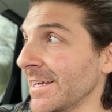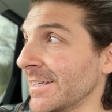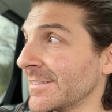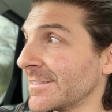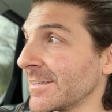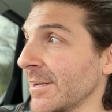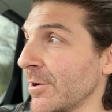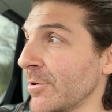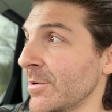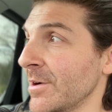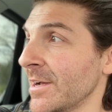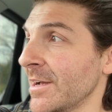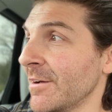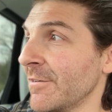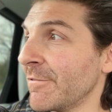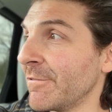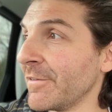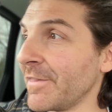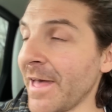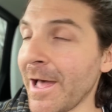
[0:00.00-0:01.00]
And so
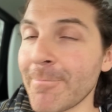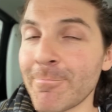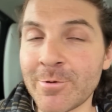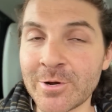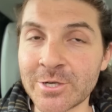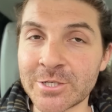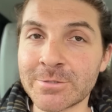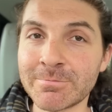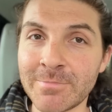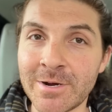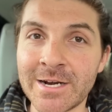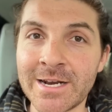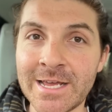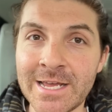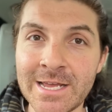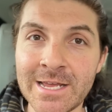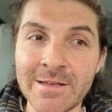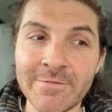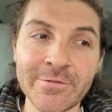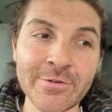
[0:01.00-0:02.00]
for that much
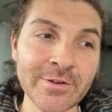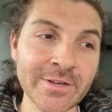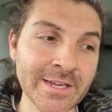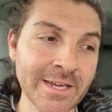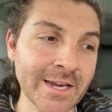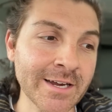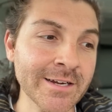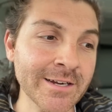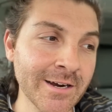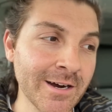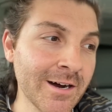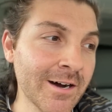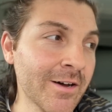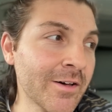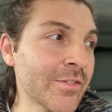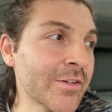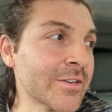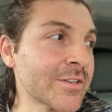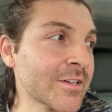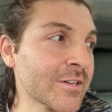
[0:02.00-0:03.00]
money, if you can get a car
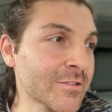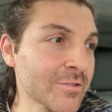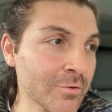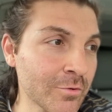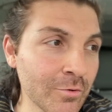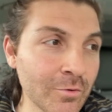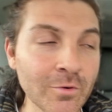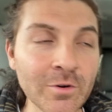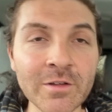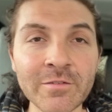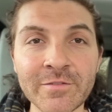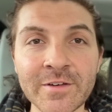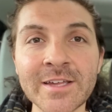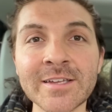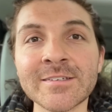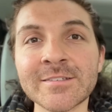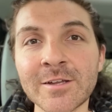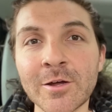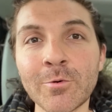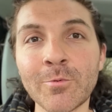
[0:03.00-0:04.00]
that does all of
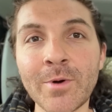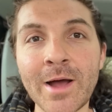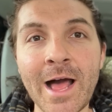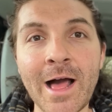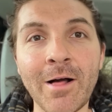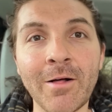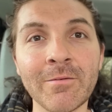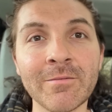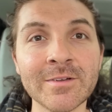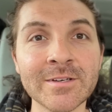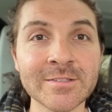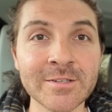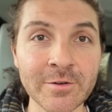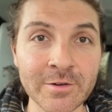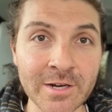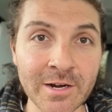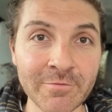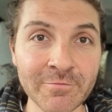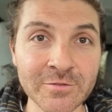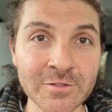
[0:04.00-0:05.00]
this so well, so
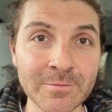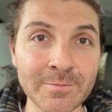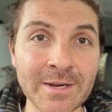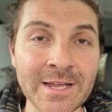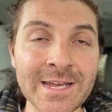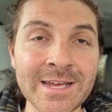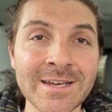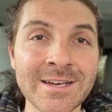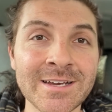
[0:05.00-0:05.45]
comfortably,